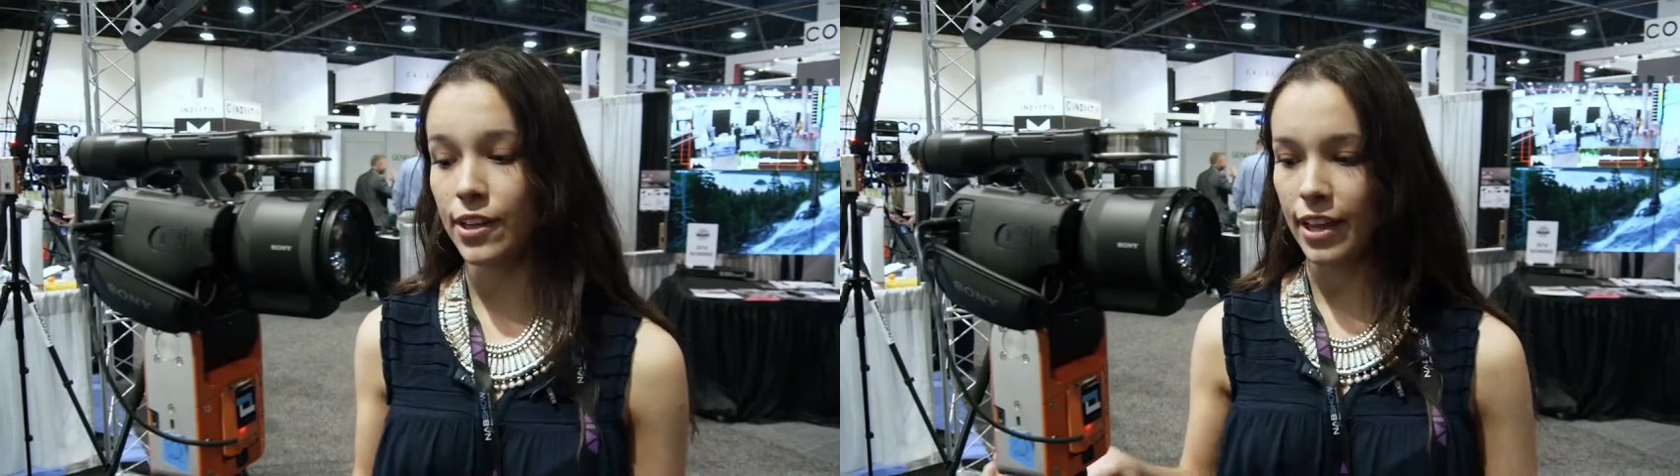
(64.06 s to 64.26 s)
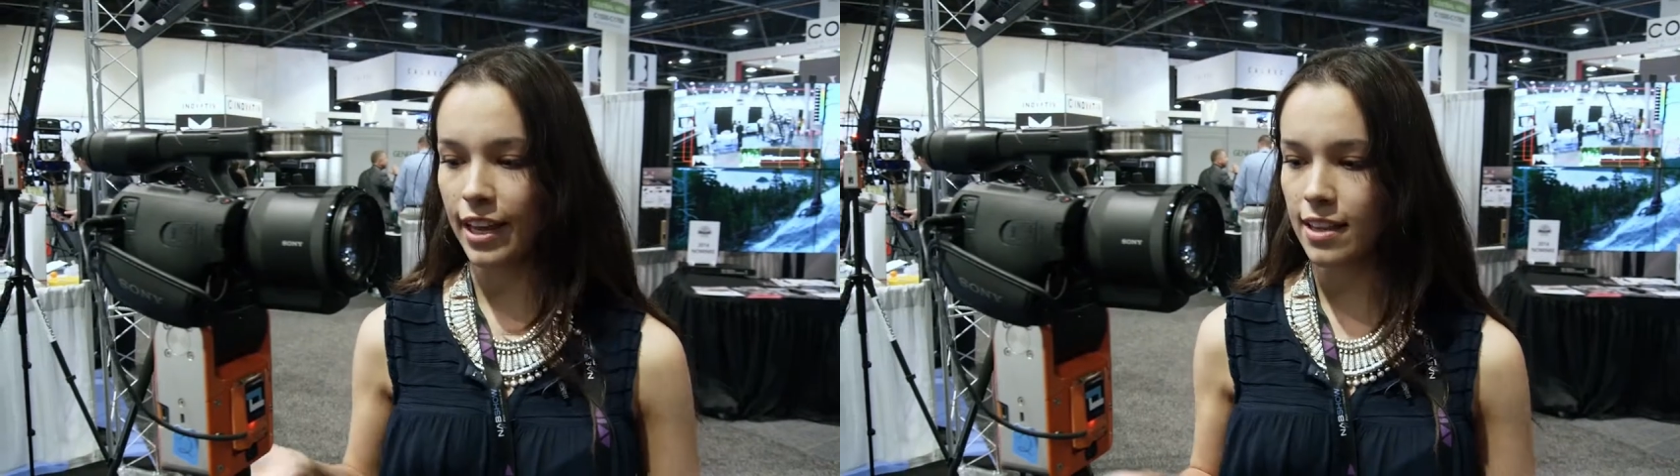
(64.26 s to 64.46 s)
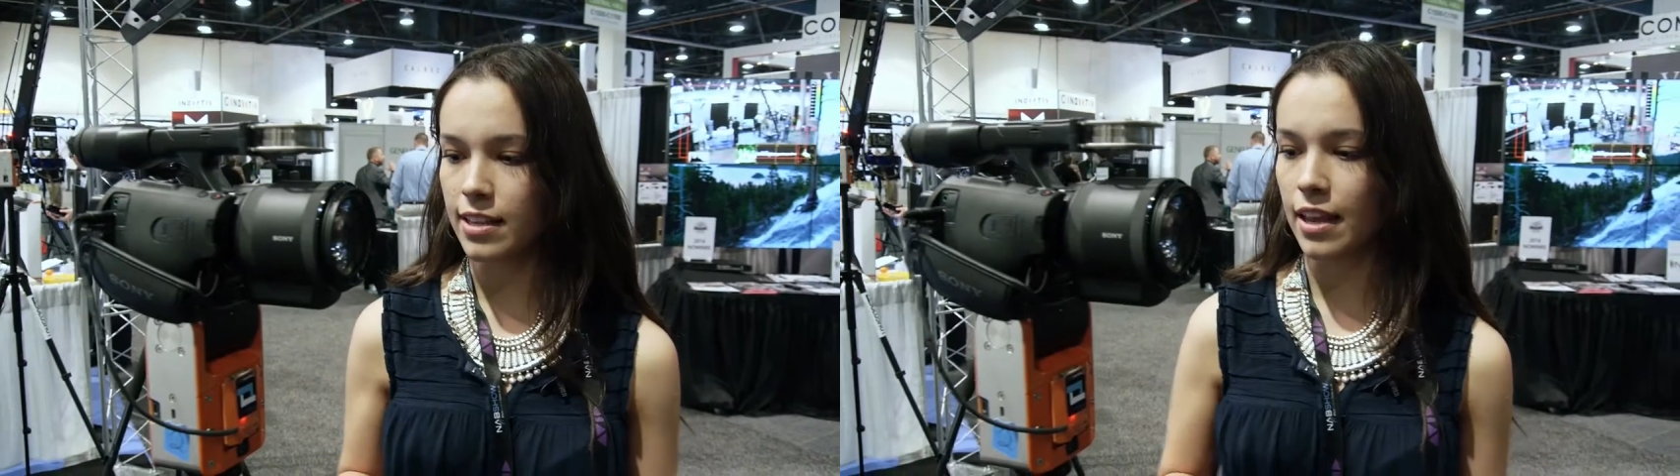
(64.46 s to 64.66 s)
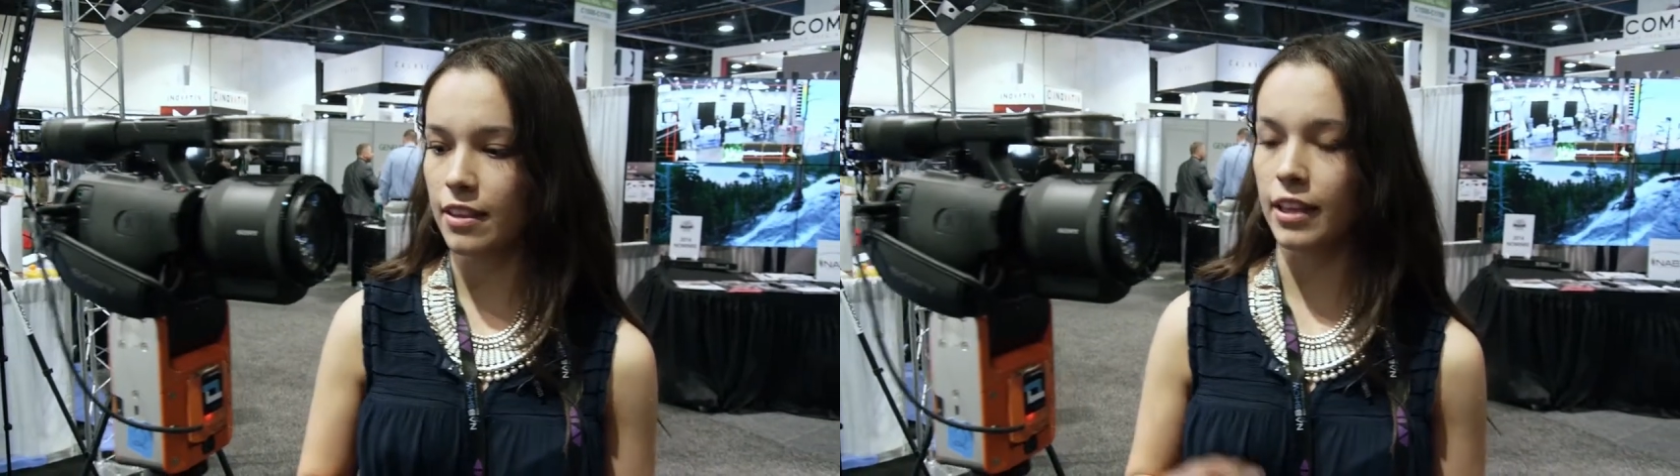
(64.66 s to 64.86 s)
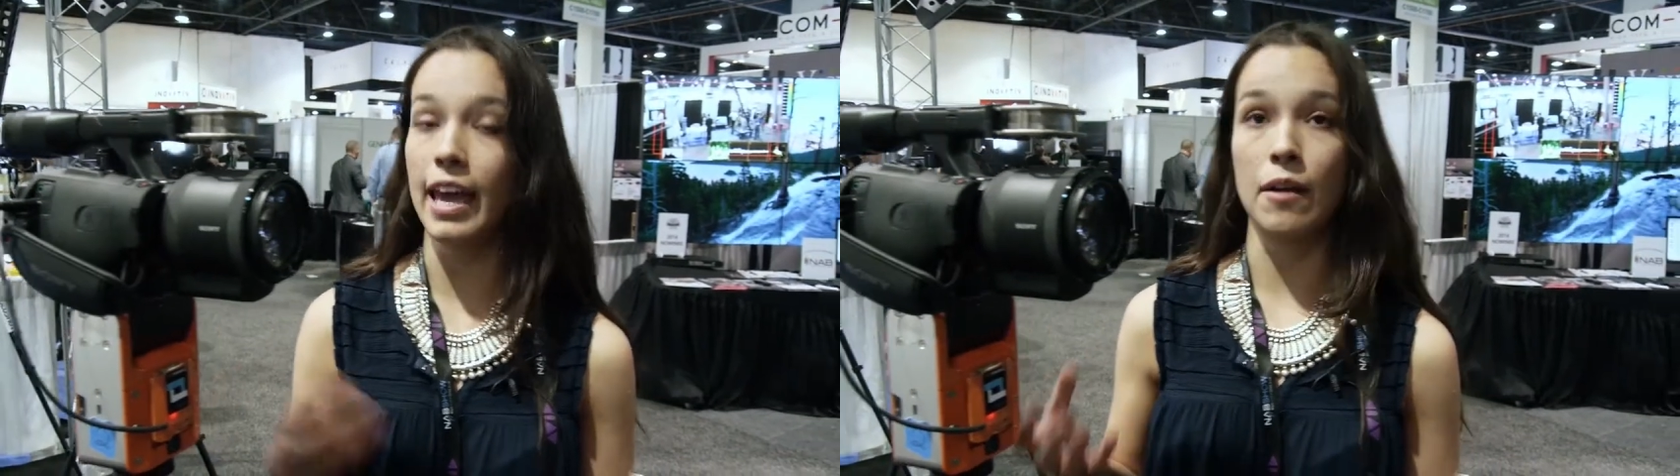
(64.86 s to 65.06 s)
so like I said,
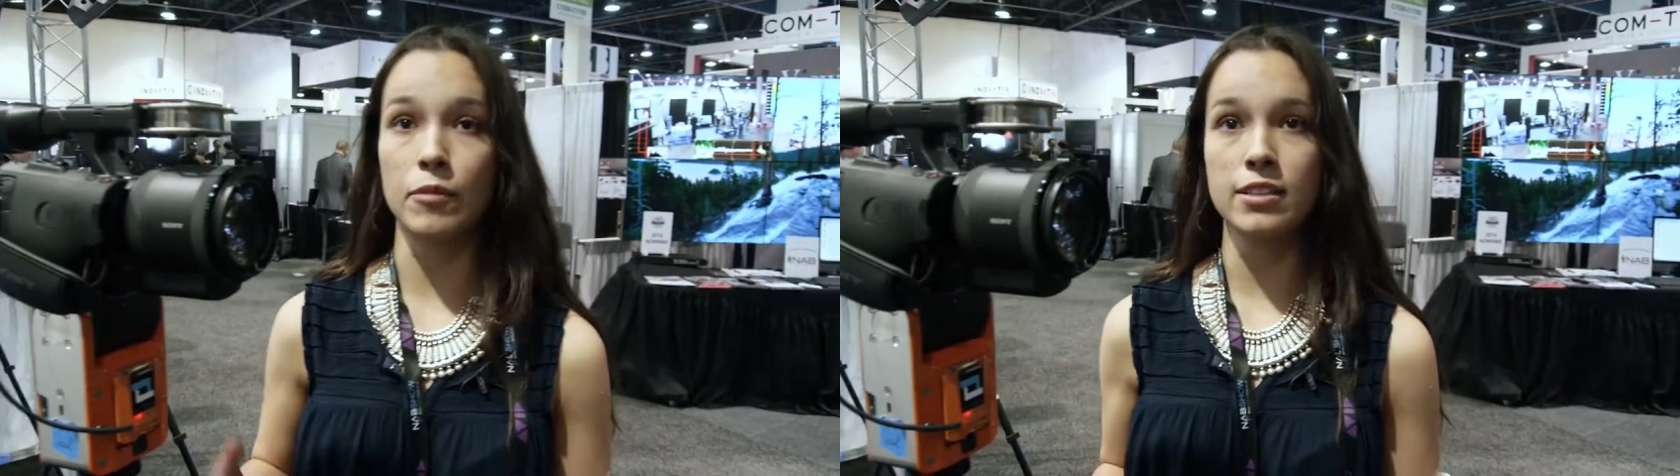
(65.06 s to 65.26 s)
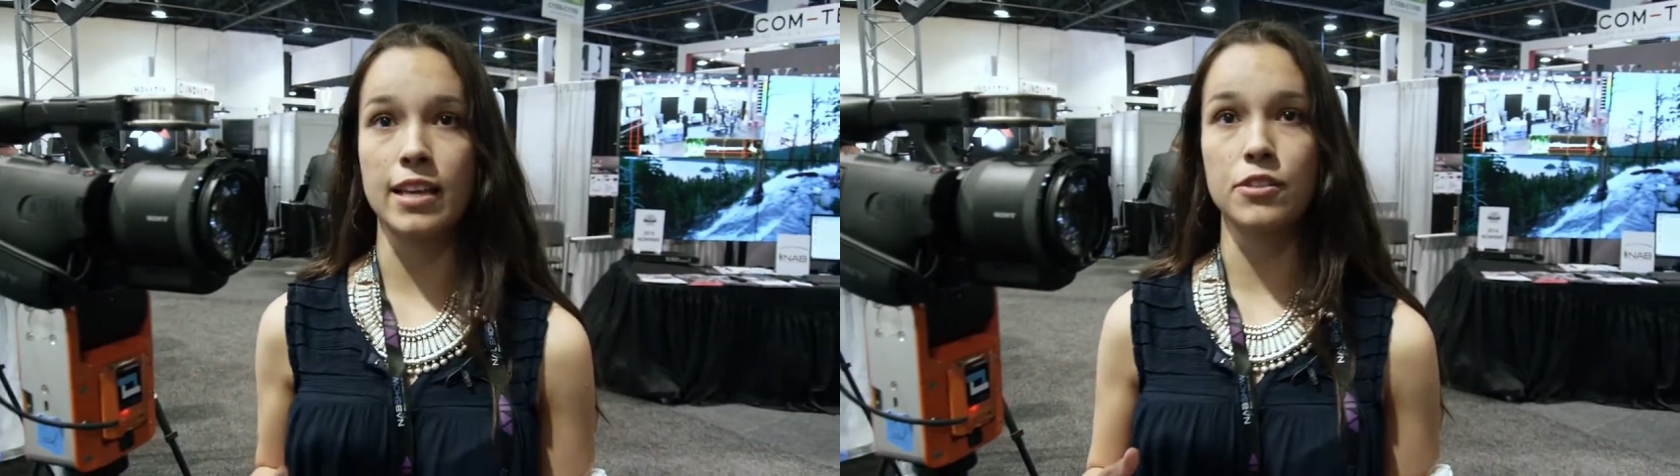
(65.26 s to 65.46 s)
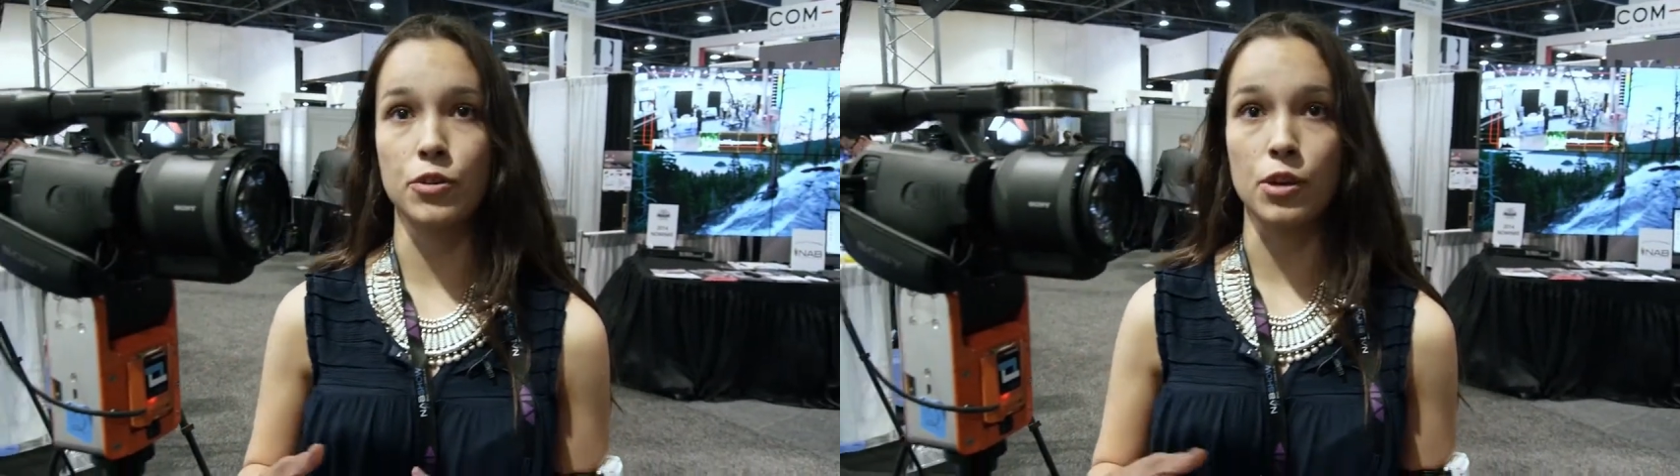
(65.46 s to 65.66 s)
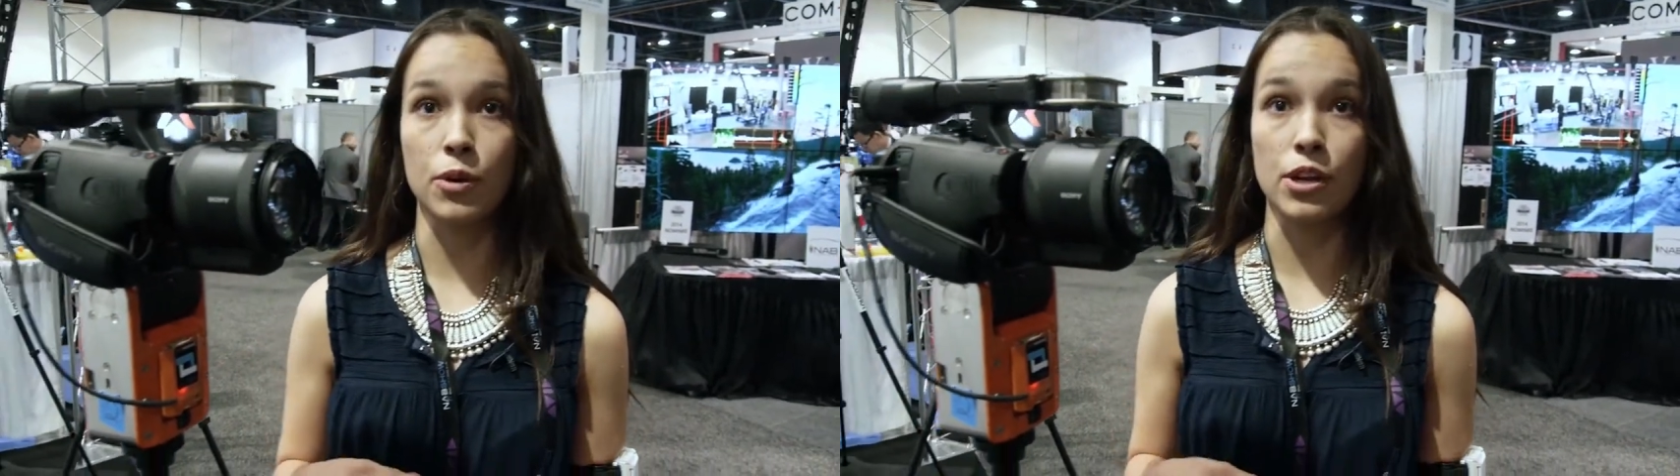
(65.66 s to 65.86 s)
the camera accessory